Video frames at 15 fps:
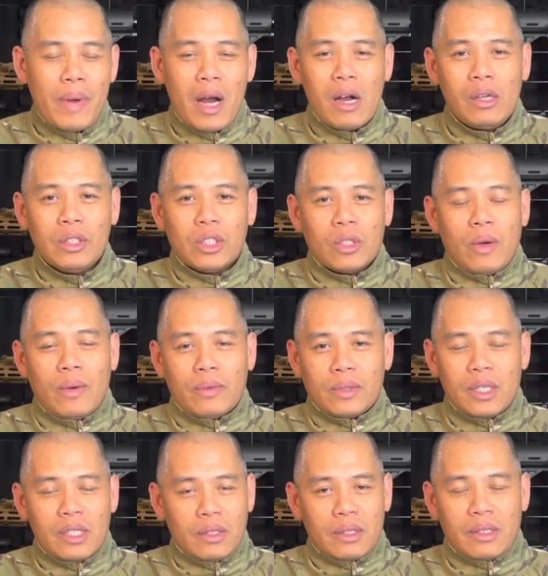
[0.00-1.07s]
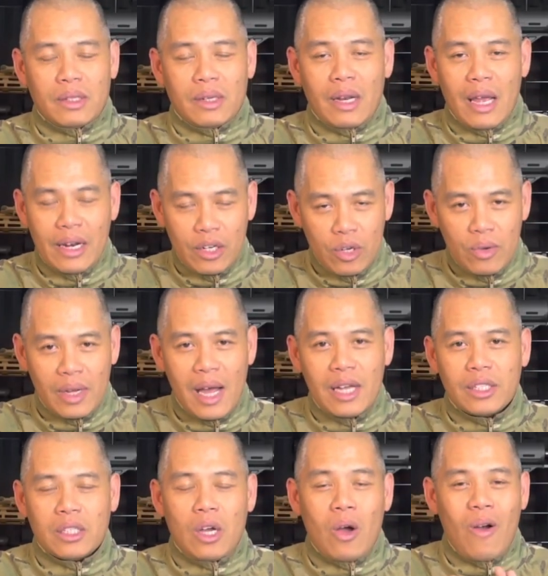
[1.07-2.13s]
barrels, so just letting you
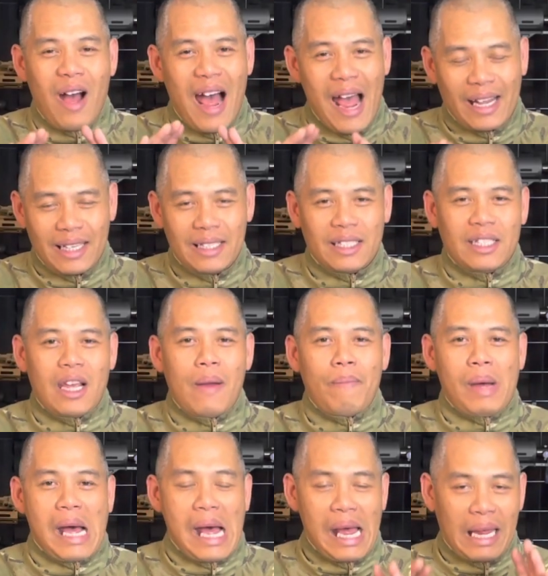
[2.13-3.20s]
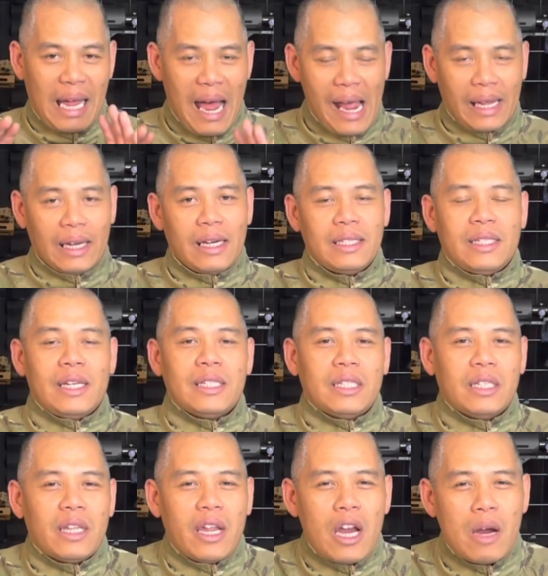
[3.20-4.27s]
guys know, I can stand by. I can attest
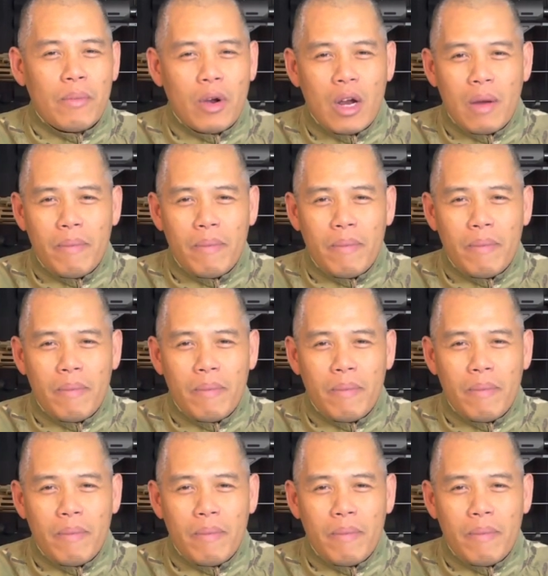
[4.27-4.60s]
to the Hammerhead